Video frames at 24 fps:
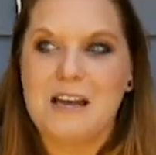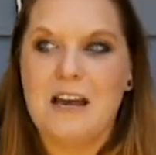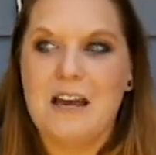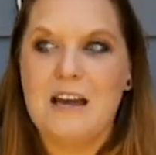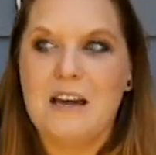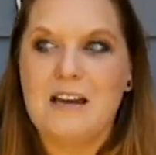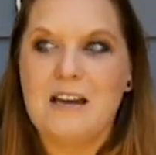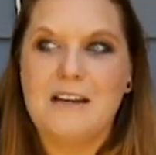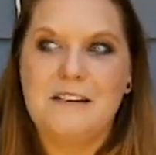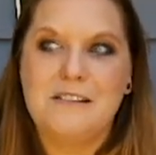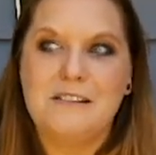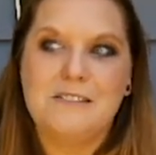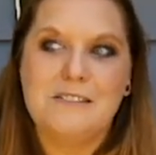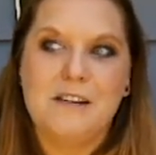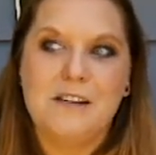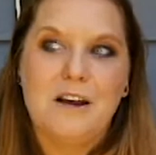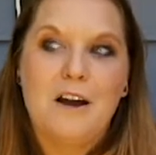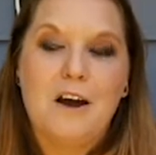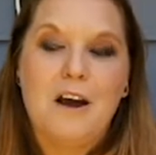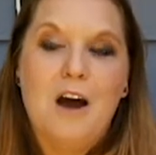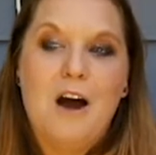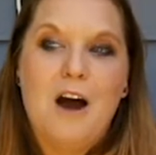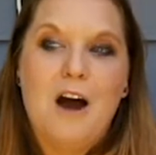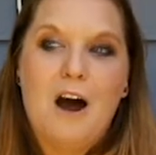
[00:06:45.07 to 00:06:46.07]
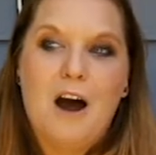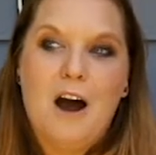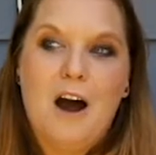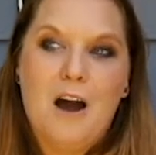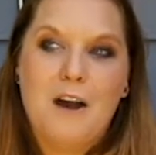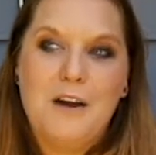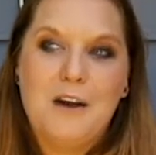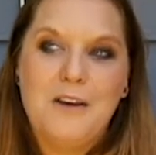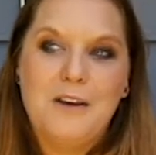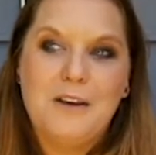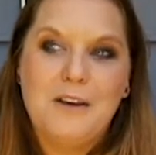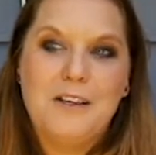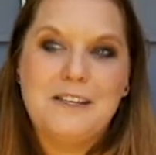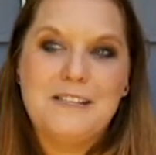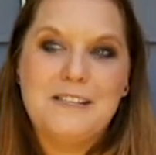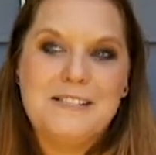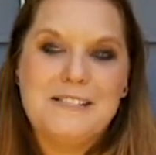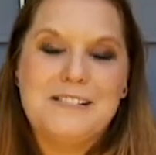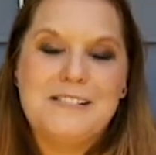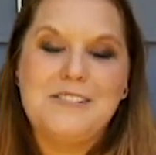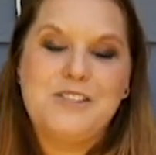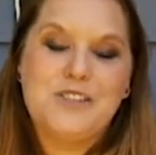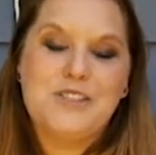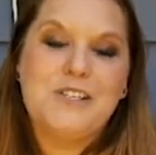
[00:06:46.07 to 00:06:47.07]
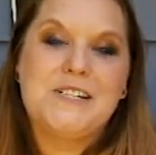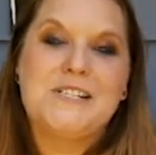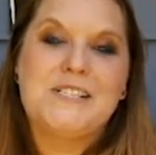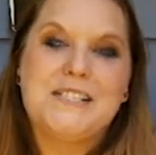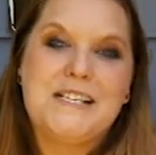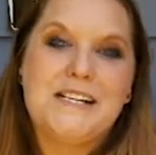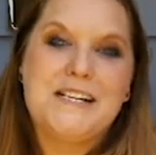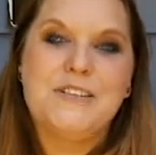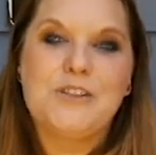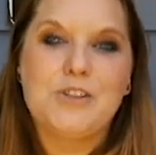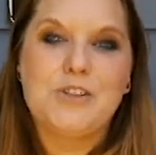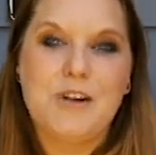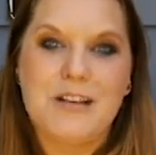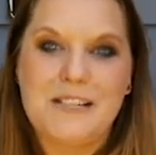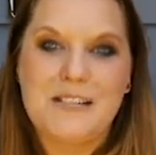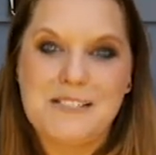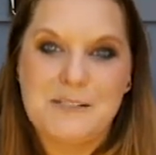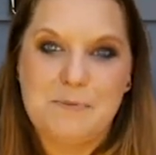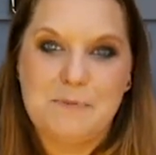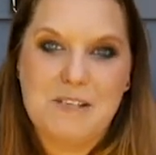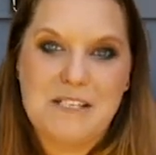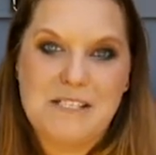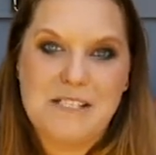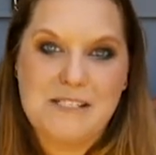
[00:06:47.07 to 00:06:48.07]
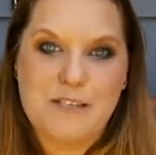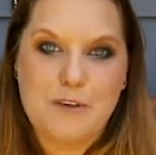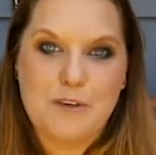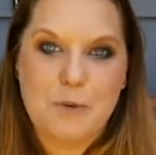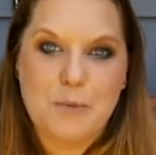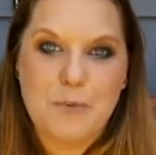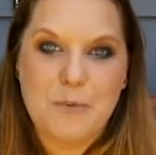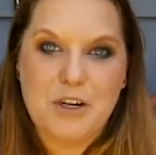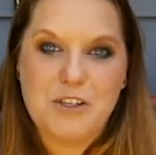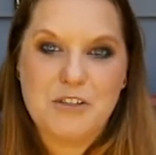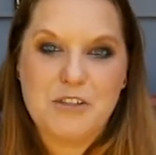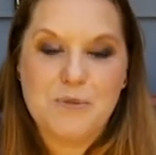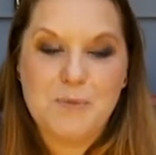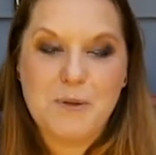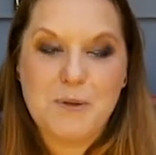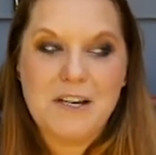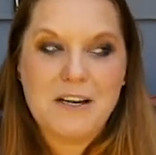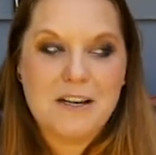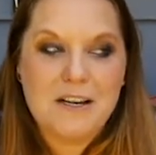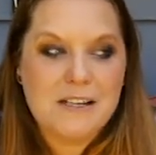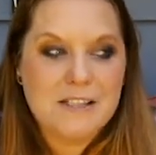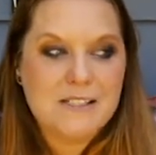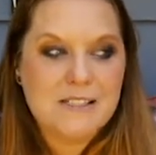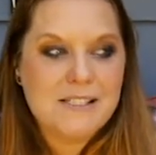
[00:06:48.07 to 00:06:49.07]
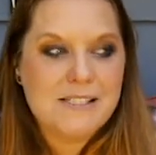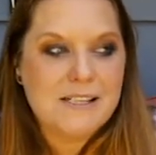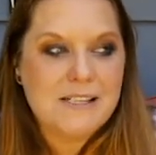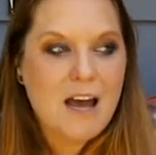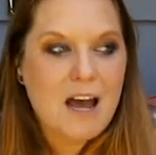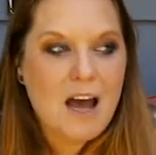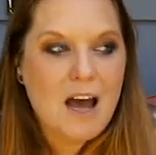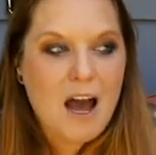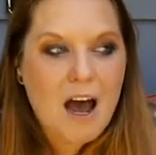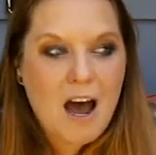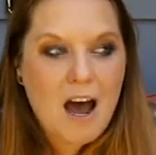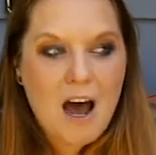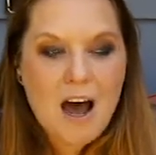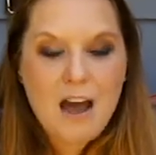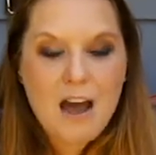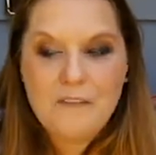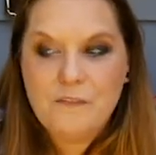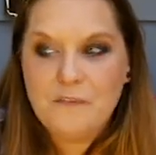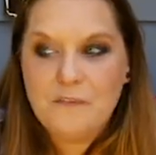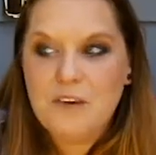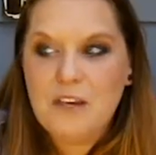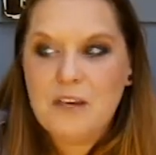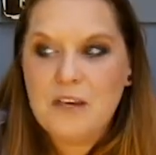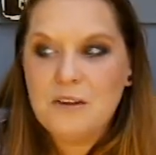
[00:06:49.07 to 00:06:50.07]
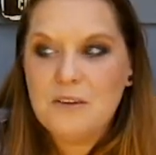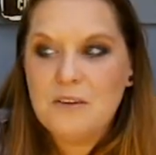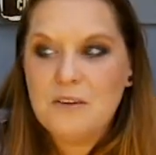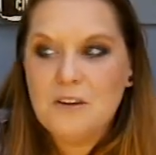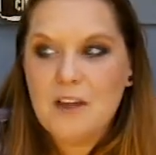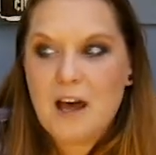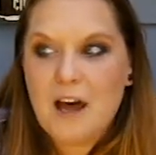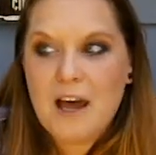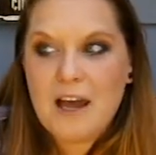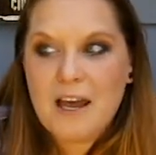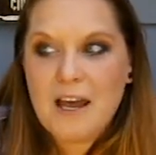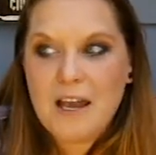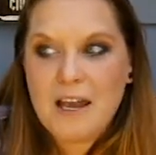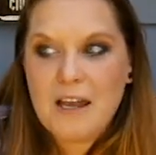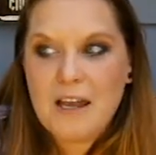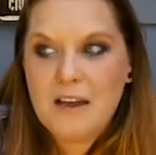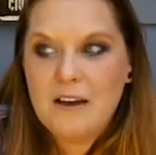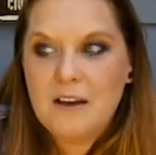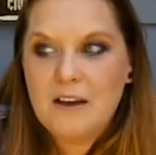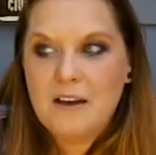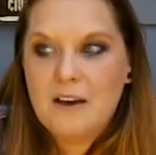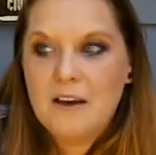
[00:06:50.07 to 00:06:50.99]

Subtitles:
And it just interests me so much, because I feel like